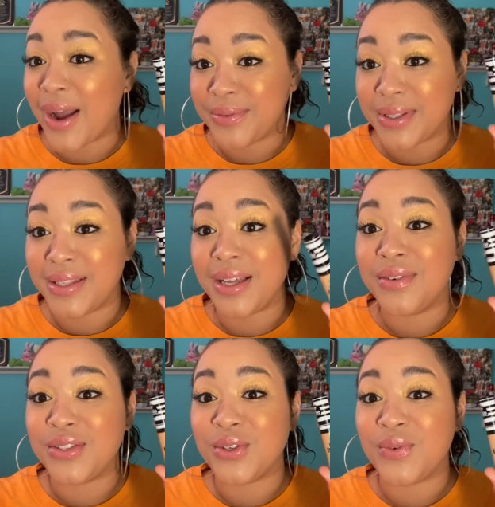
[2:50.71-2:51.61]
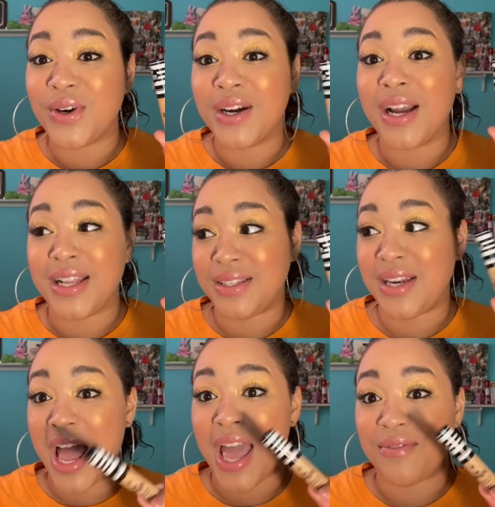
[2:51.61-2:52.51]
I really love it so far,
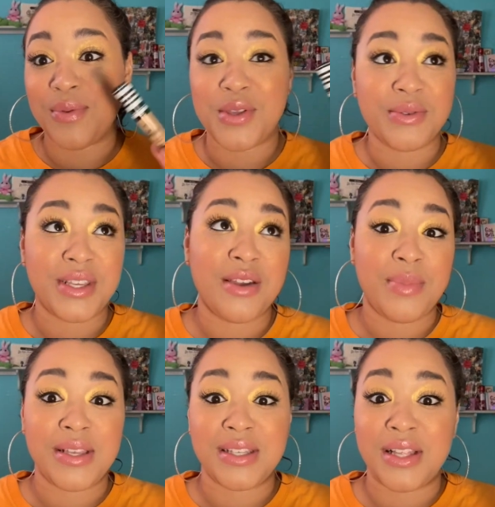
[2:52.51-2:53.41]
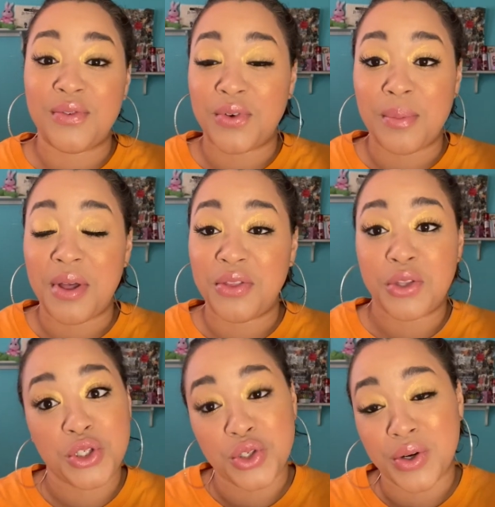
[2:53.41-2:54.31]
and I've been using it basically for a
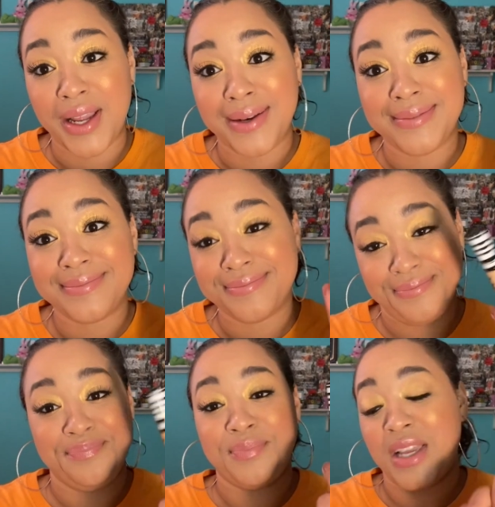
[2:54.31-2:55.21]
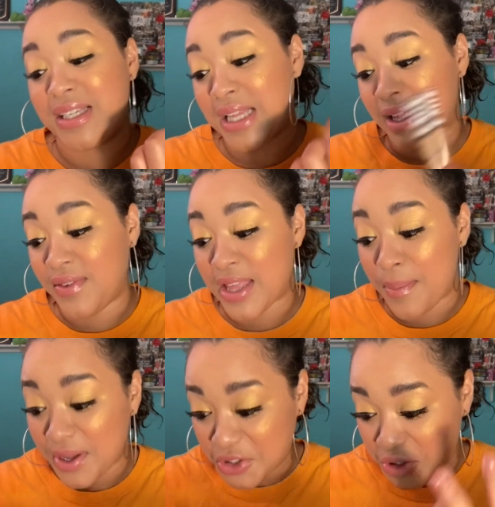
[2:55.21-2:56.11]
month straight because I love it
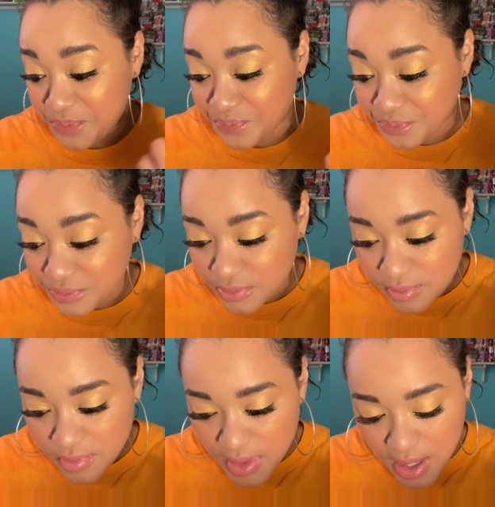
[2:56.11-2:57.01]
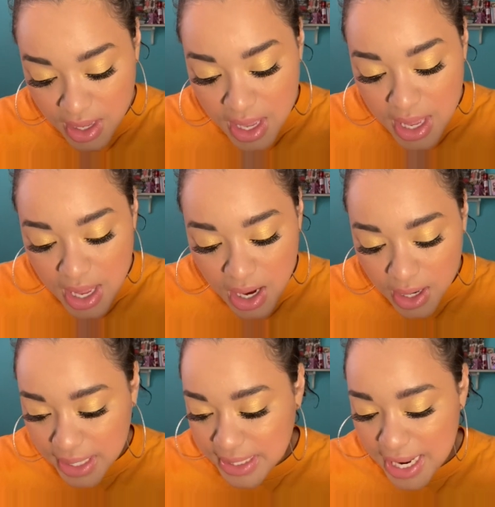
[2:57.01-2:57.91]
that much.
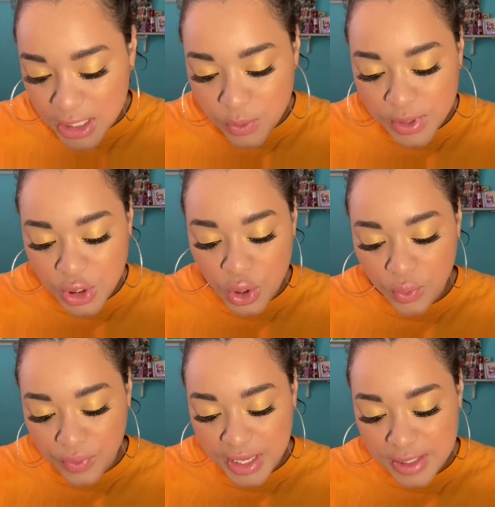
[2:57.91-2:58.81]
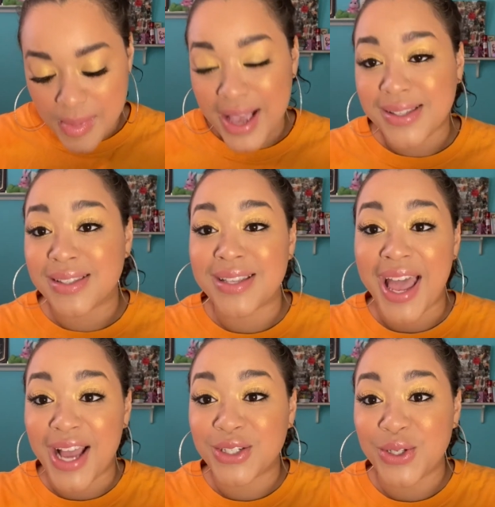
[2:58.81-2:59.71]
All right, next was two face masks.
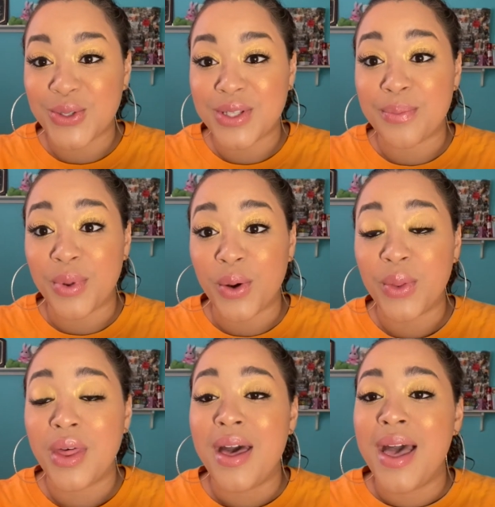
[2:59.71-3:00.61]
I actually used them both.